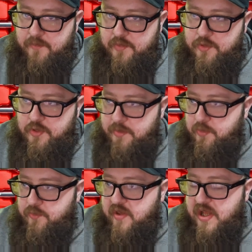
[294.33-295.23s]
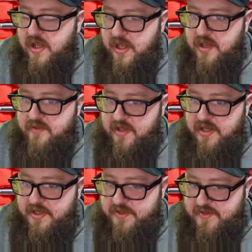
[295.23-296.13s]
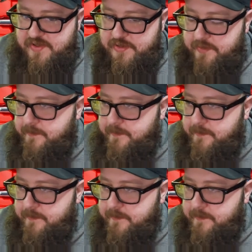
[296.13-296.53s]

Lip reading: doubles as an extension.